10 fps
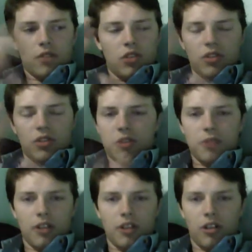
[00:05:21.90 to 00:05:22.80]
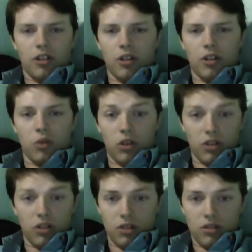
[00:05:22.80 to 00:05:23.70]
couldn't speak hardly a
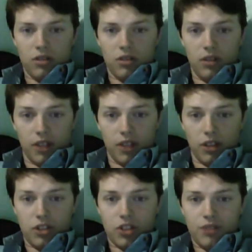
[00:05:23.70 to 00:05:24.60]
word of English.